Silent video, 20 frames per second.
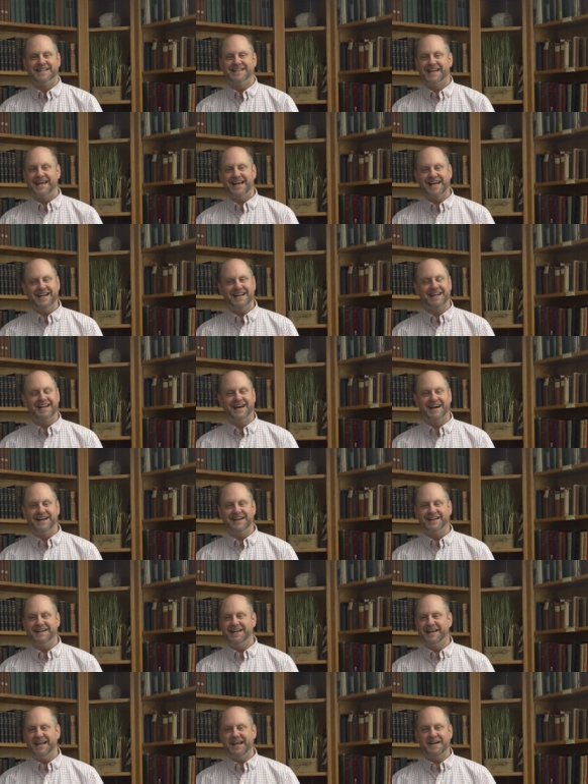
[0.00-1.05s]
Day and
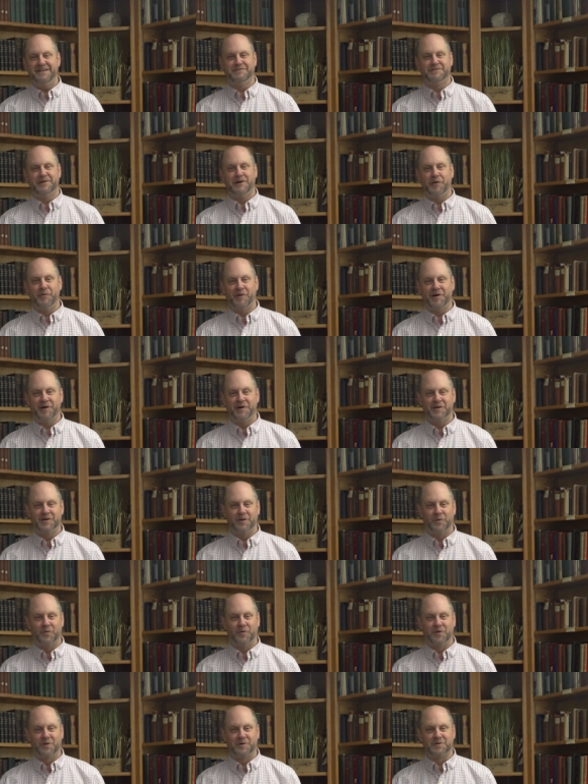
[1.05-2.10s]
night, everywhere in
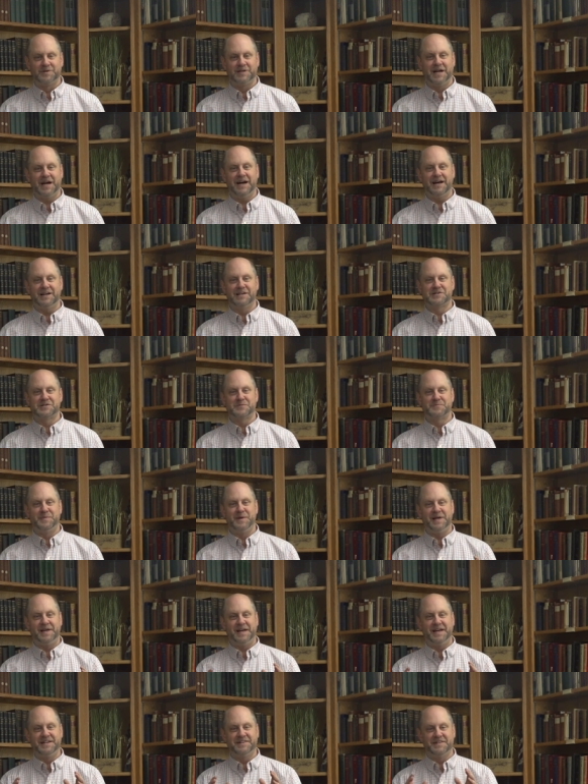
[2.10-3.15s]
the world, God is
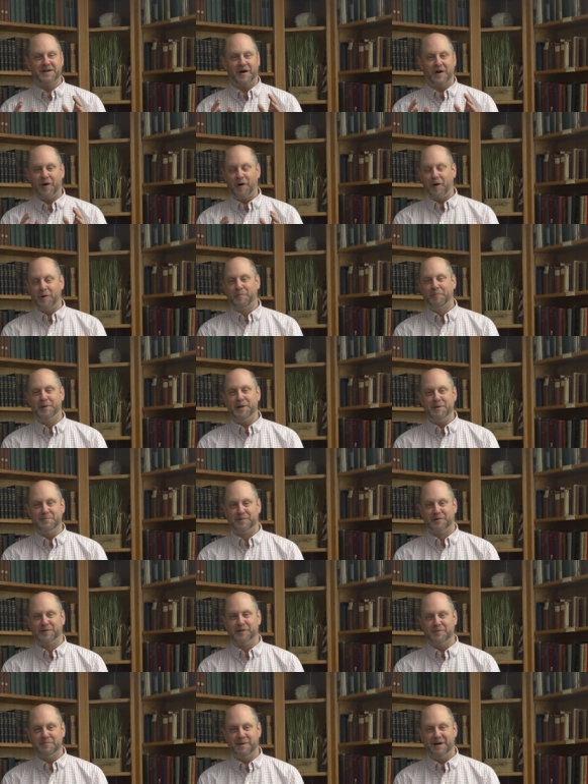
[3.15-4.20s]
speaking to all
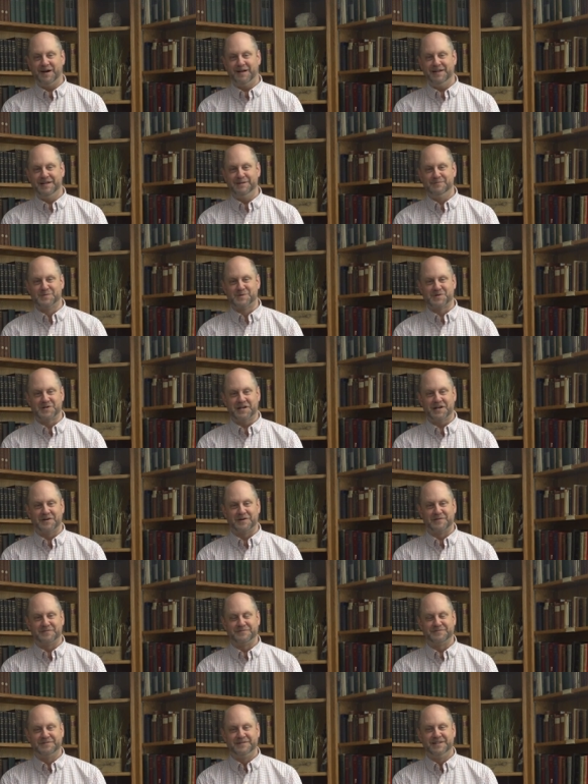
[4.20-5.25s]
people about
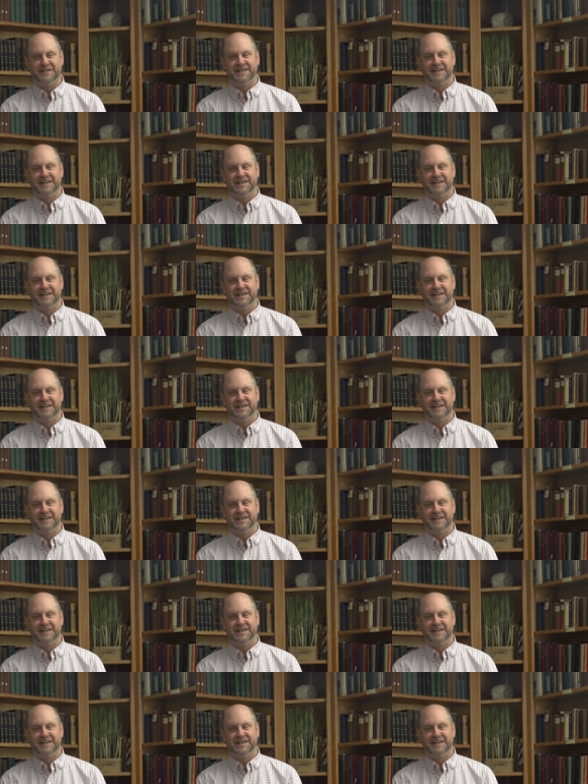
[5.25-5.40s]
Himself.